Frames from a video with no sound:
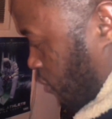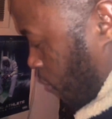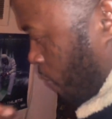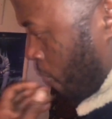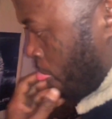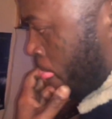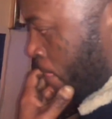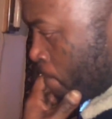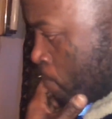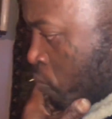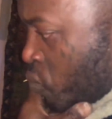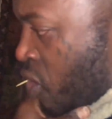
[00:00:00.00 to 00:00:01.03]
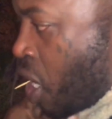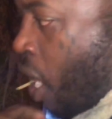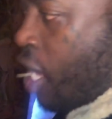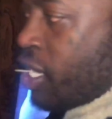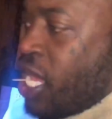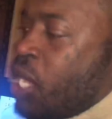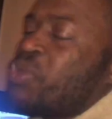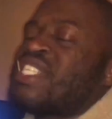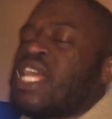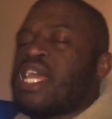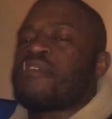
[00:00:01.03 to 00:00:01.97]
So it
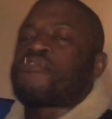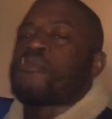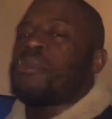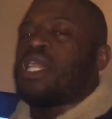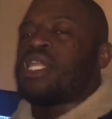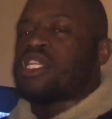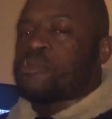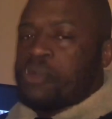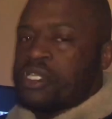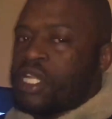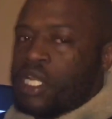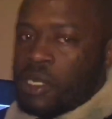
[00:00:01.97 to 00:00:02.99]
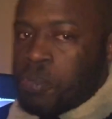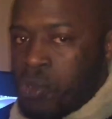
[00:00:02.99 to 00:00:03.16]
was the end for me at this particular